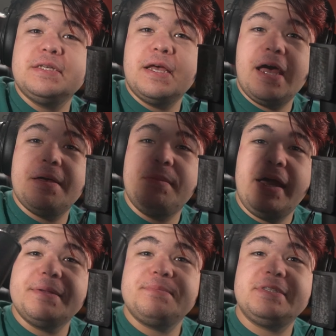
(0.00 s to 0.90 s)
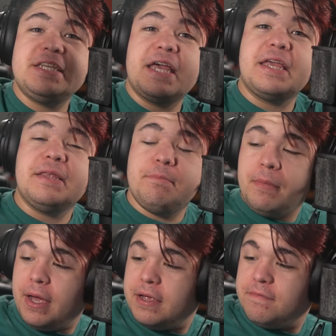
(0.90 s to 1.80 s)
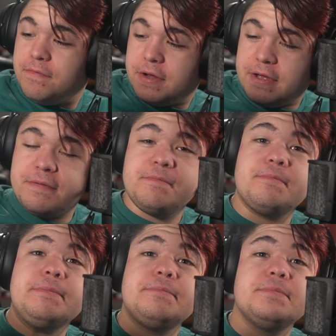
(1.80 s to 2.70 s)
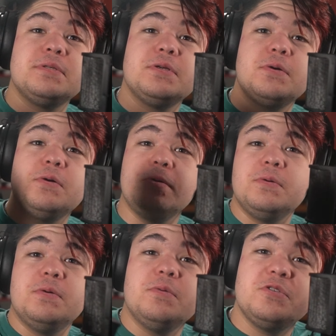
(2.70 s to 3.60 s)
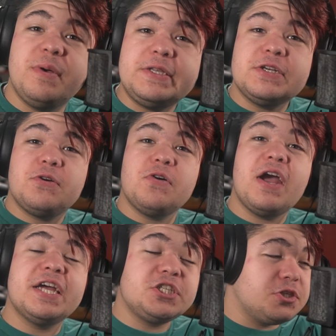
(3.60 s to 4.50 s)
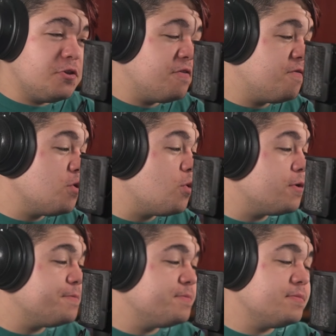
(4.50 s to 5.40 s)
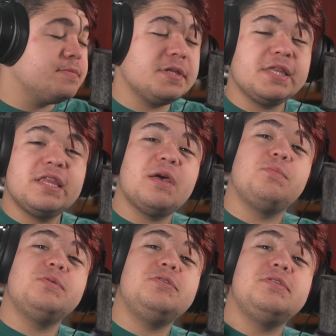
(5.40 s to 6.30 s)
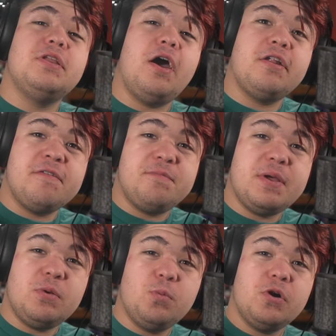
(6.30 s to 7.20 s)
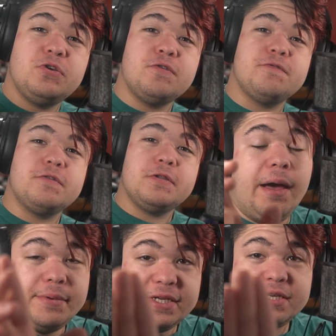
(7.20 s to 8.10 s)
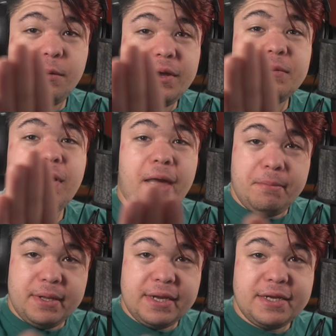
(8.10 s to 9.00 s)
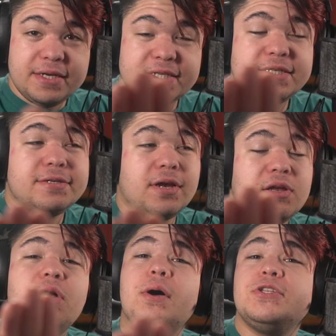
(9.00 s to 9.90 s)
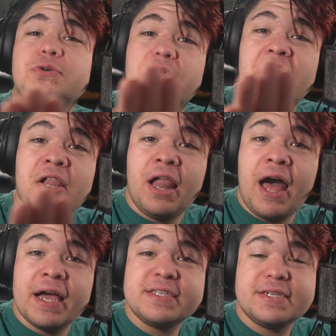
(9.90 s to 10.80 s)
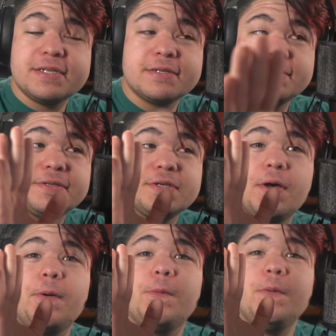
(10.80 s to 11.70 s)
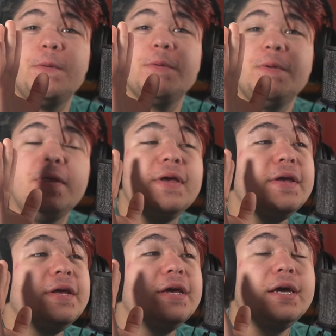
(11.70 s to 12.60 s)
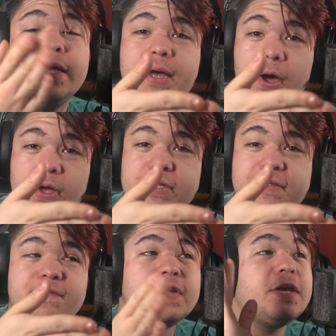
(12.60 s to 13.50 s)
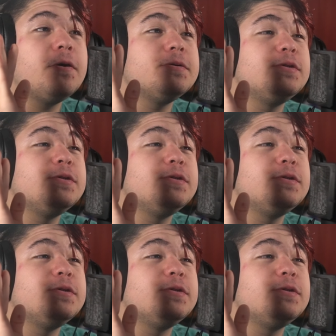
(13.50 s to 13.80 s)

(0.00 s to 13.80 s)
Uh, my second, my freaking was about to crash into the floor. That would not have been wonderful. I'm gonna quit rambling because I know I do that a lot. So, on to the video.